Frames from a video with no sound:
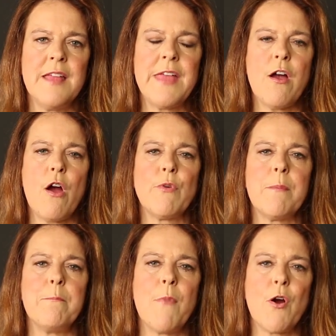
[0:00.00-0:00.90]
They are
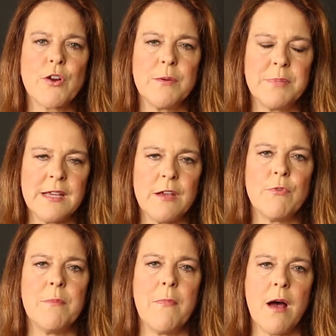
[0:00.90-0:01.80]
remarkably
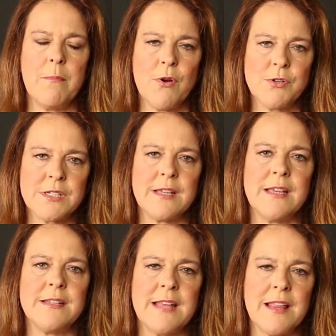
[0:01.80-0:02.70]

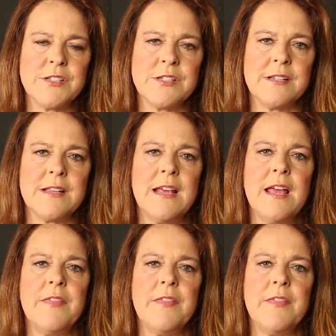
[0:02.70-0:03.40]
emotionally intelligent.